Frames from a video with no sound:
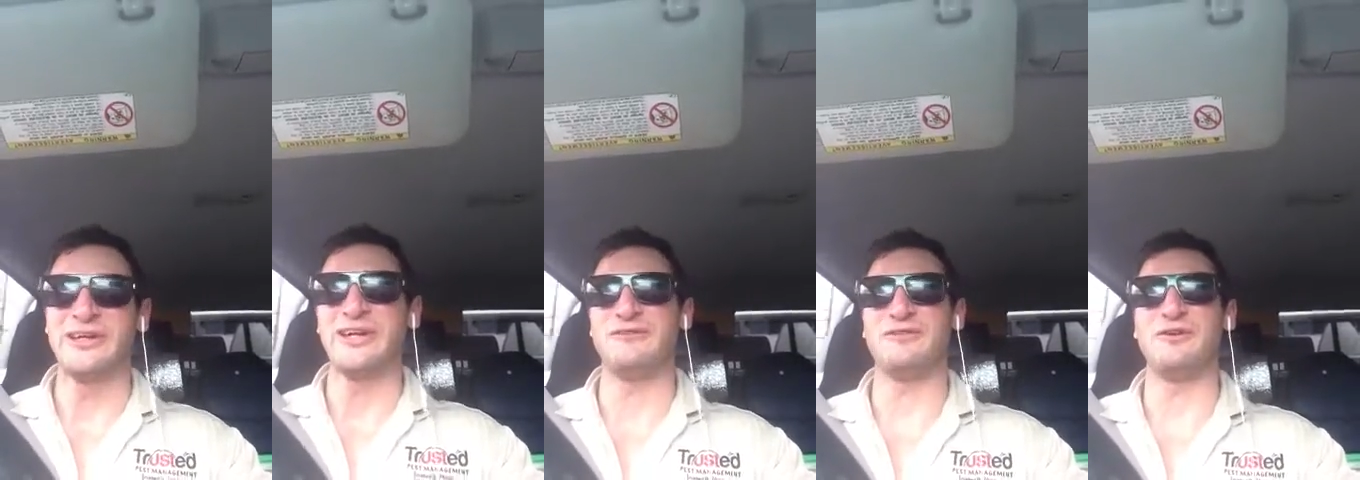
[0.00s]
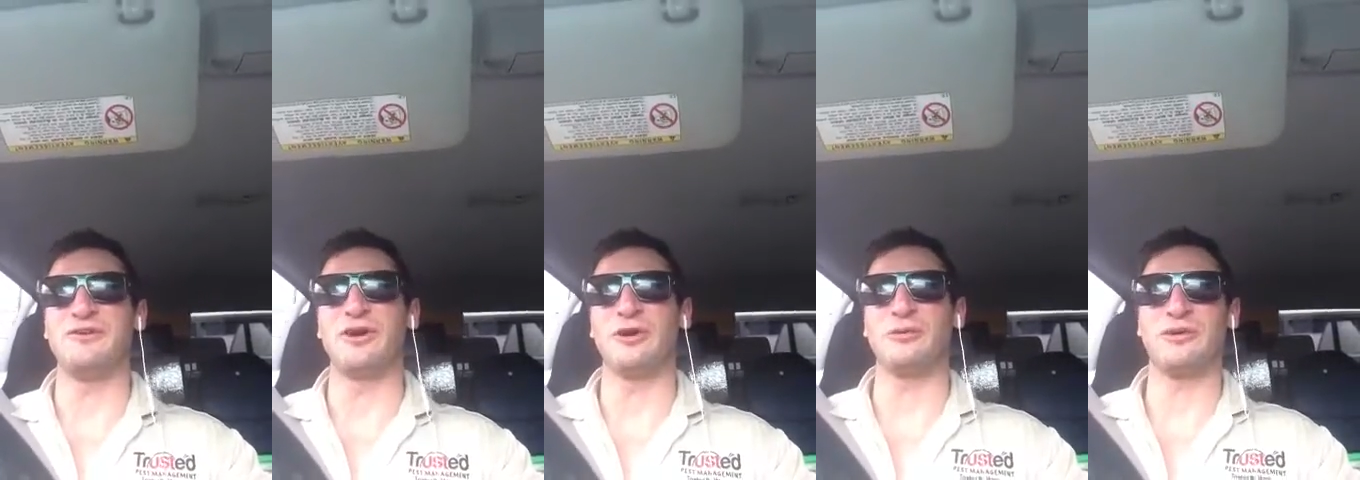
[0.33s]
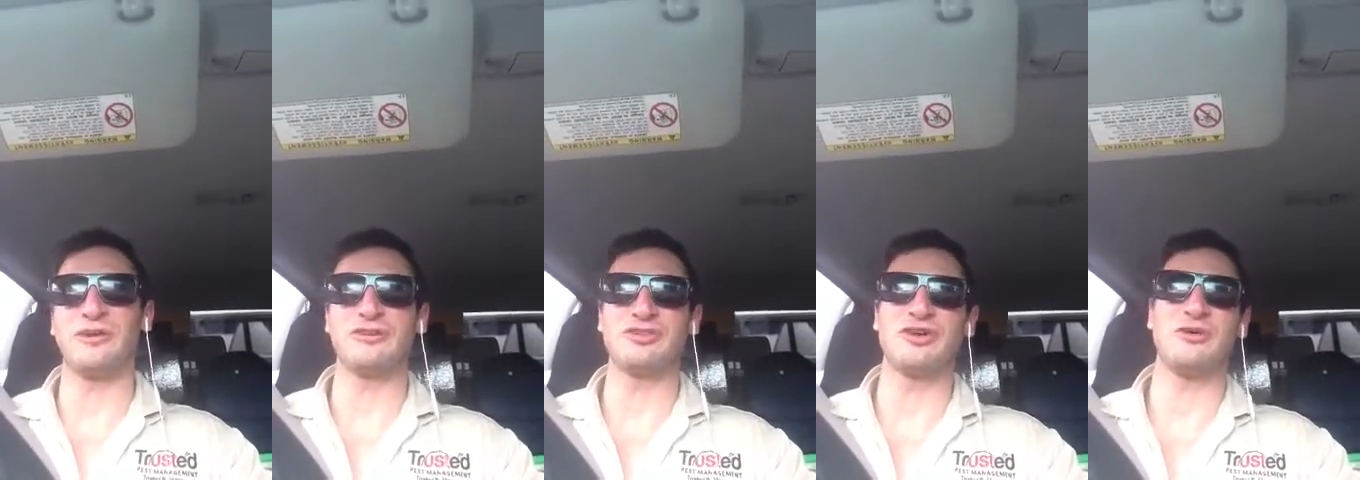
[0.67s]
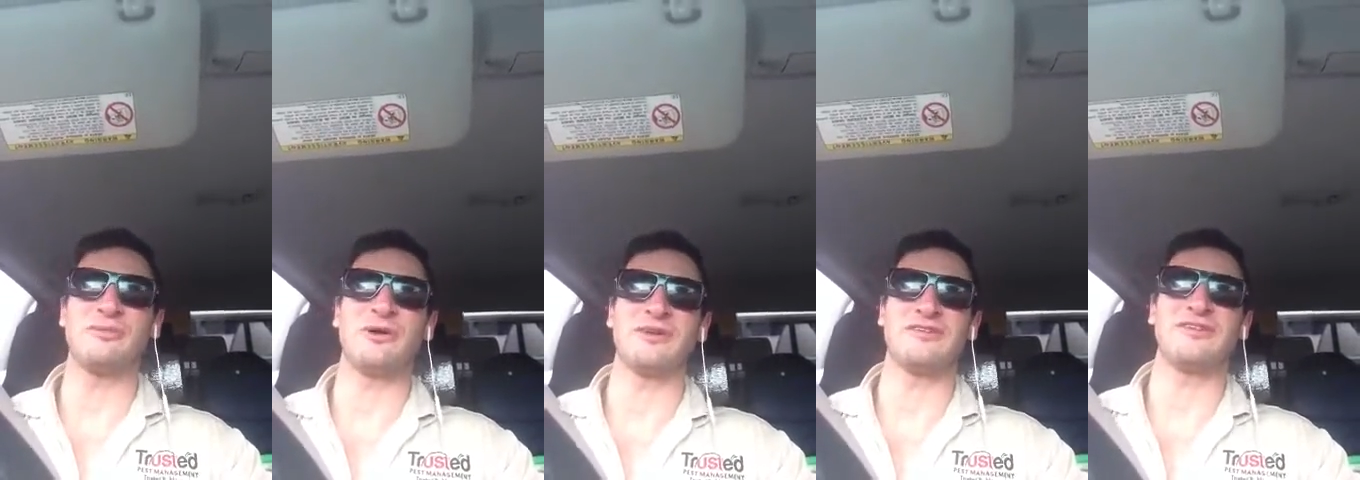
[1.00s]
If you know where the
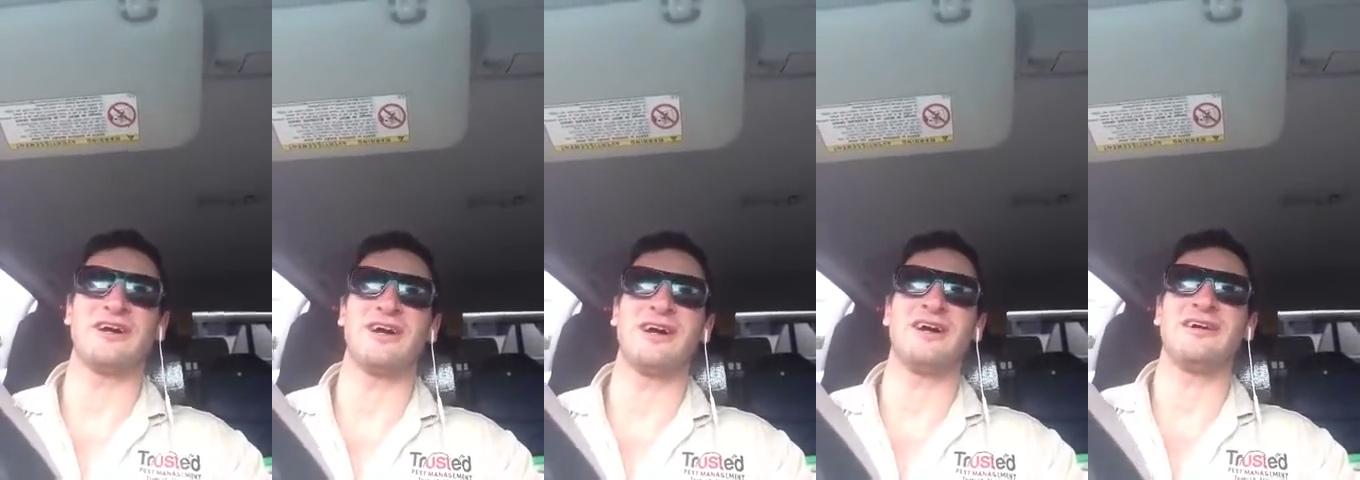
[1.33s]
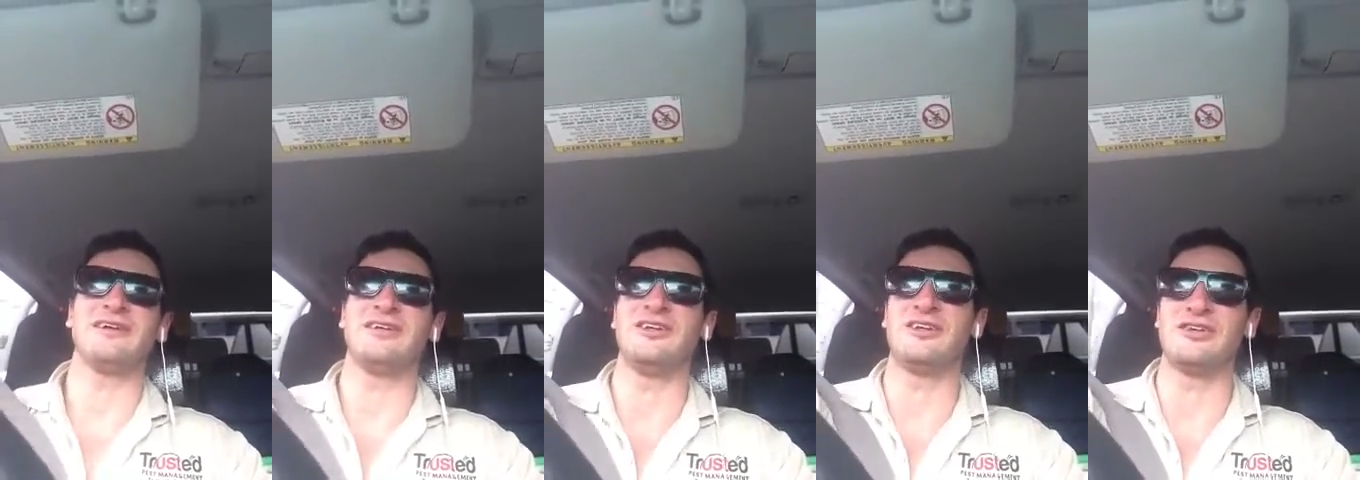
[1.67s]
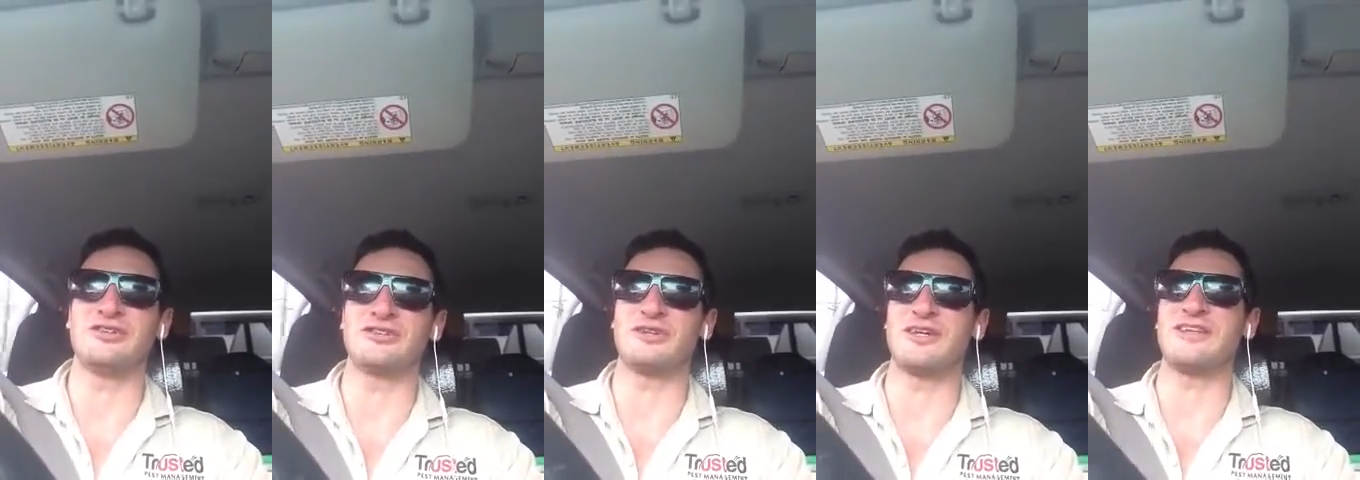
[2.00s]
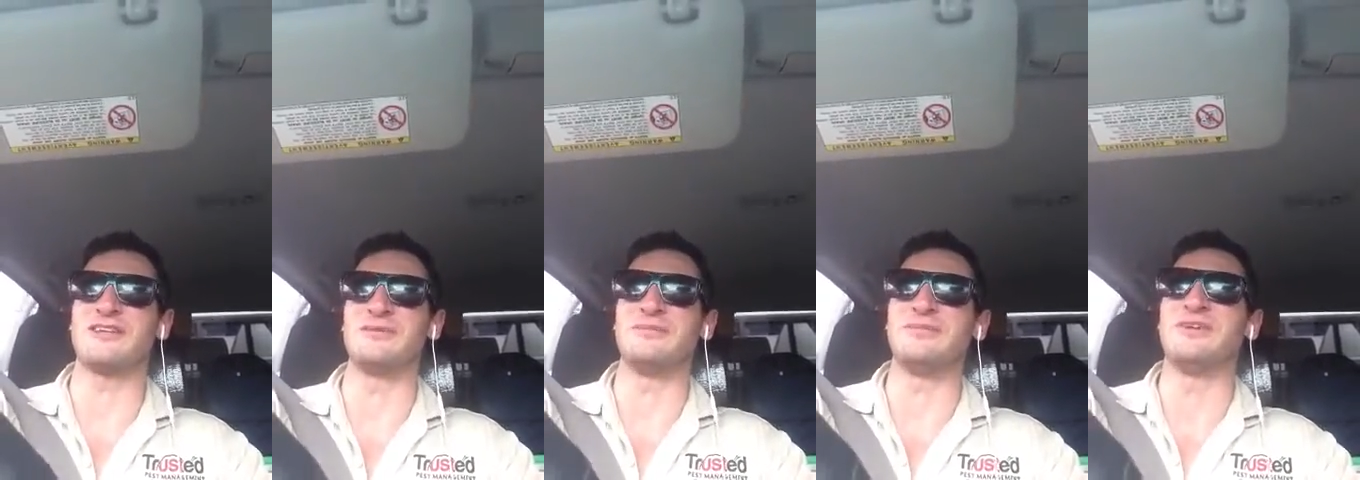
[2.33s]
termites are, you can treat
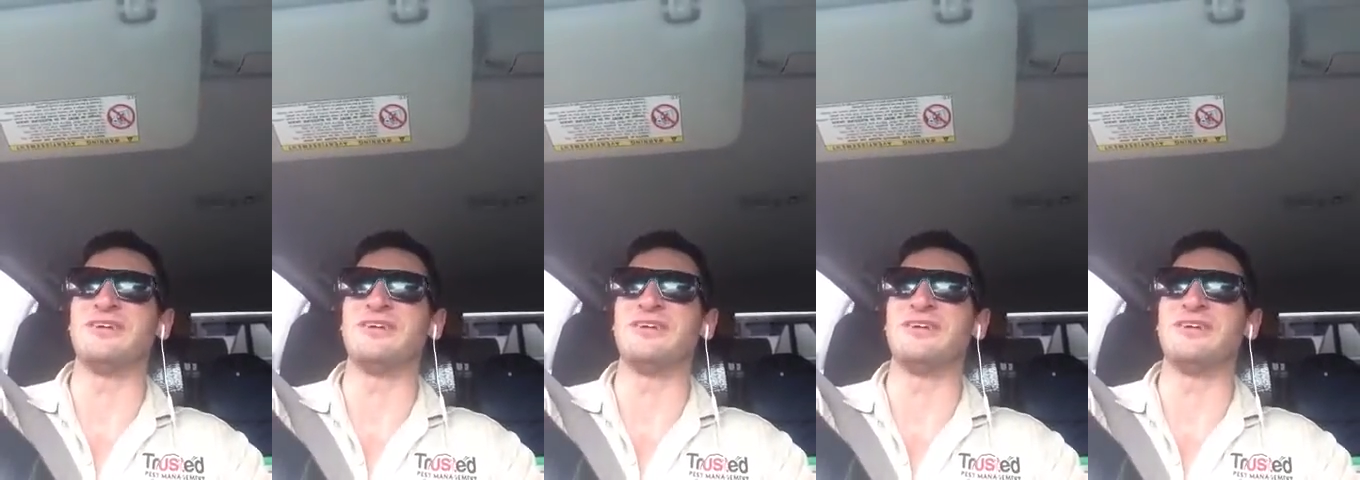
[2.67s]
them,